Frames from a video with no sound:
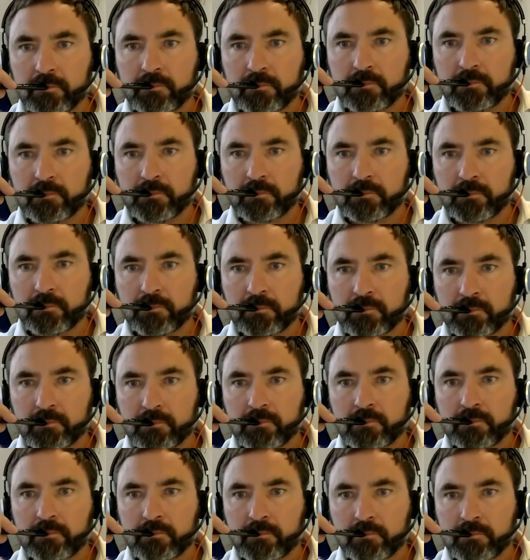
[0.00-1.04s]

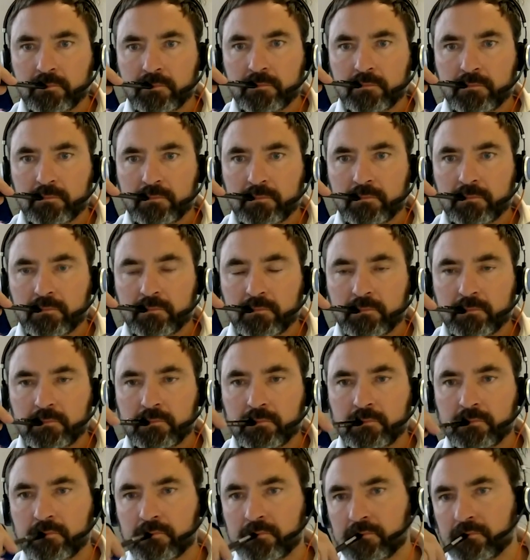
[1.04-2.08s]

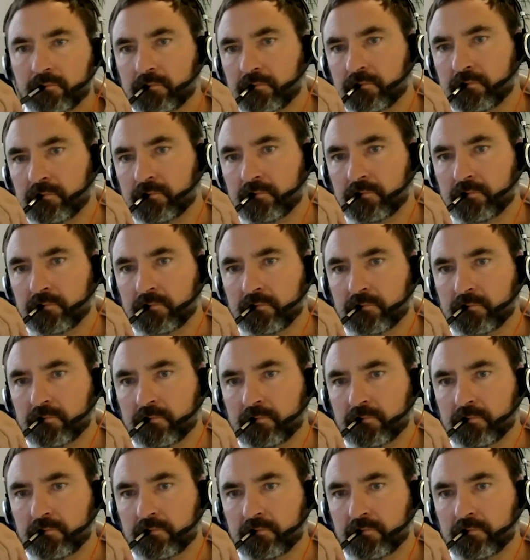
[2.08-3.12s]

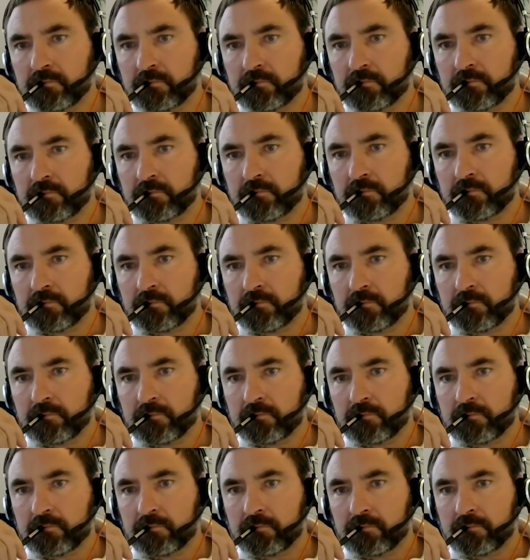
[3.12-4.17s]

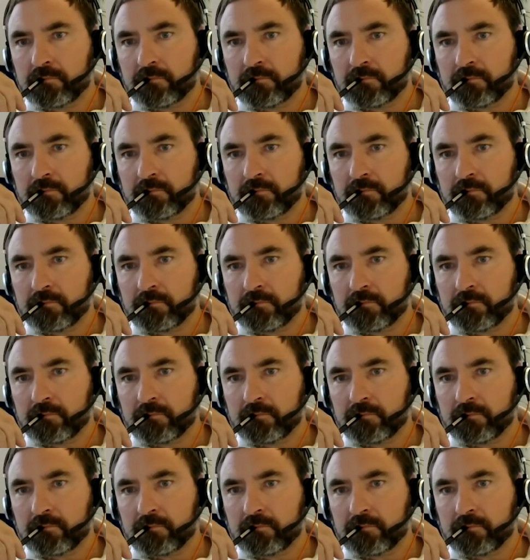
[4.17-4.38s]
This person isn't speaking.